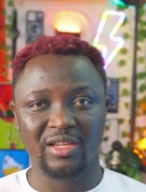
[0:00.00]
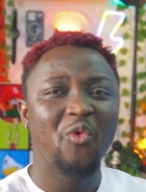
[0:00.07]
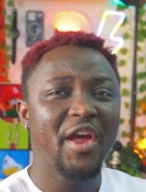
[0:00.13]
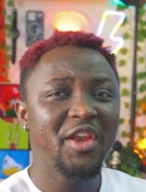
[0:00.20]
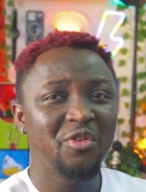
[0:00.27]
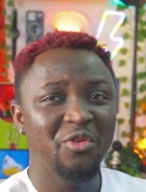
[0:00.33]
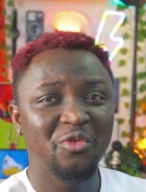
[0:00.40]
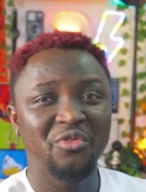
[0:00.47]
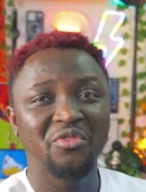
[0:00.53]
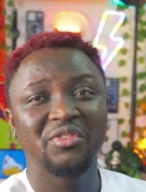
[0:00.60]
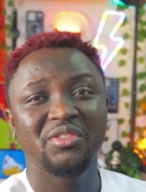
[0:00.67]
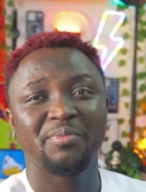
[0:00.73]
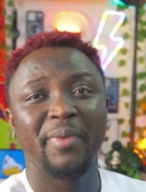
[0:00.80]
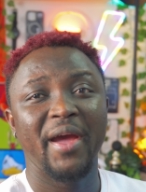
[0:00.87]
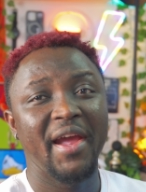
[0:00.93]
When you
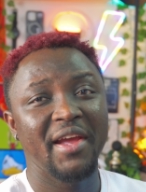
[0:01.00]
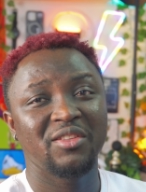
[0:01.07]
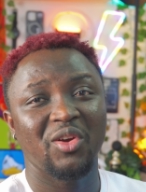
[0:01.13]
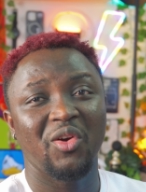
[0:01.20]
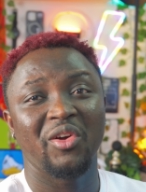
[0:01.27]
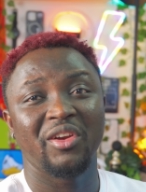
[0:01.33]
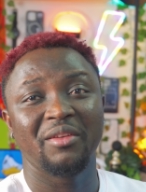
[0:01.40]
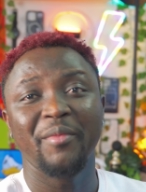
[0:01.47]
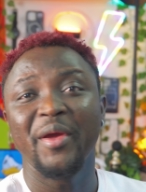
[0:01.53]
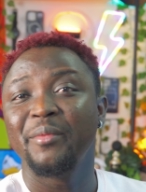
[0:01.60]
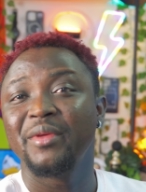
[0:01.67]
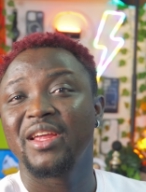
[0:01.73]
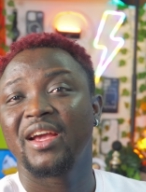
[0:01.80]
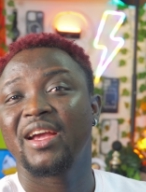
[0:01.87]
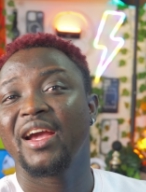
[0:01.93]
pair it on maybe
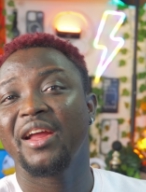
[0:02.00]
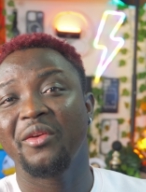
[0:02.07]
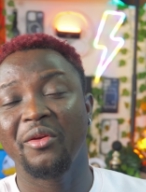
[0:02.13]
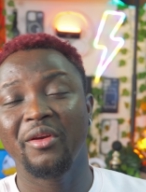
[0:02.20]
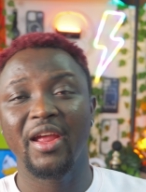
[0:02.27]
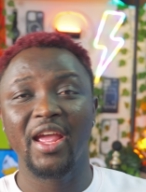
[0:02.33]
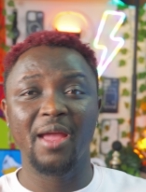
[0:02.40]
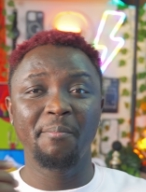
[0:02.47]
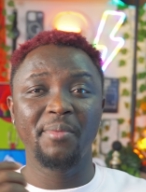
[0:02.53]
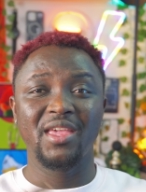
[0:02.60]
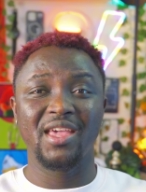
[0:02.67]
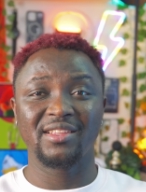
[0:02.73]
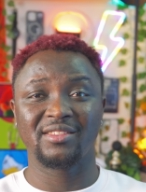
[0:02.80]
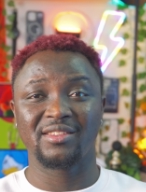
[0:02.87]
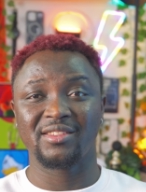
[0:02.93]
the Canon
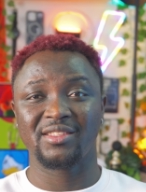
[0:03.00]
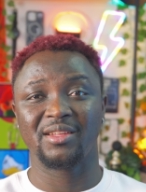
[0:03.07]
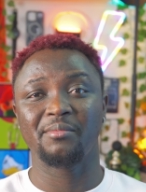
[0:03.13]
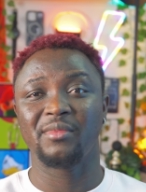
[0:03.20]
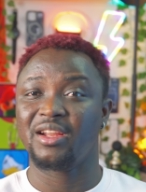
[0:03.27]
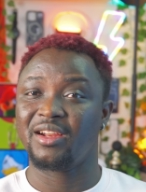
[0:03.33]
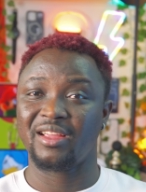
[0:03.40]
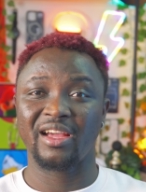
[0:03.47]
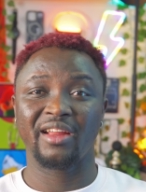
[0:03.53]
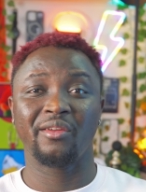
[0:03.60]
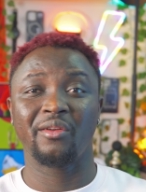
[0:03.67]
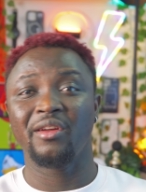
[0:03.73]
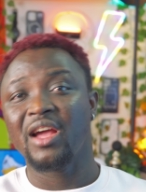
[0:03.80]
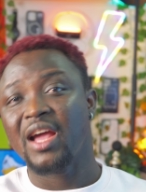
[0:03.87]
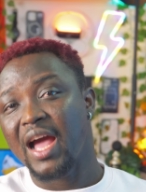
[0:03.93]
APS system, like the
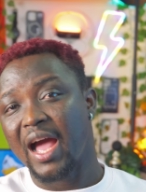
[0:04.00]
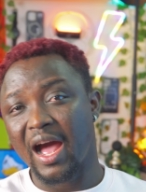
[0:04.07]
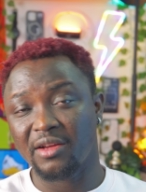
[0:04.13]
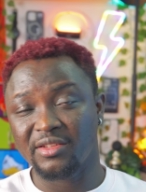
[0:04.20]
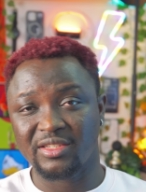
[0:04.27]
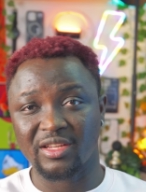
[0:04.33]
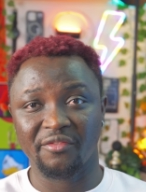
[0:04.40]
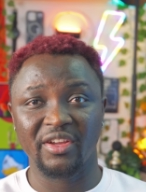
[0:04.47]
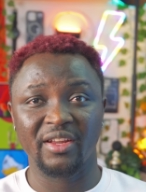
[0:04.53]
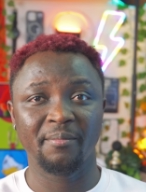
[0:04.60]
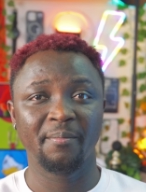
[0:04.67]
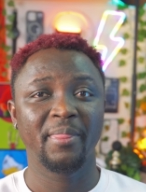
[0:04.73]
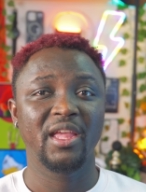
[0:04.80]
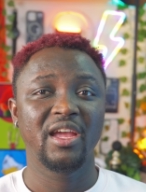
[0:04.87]
Canon R7,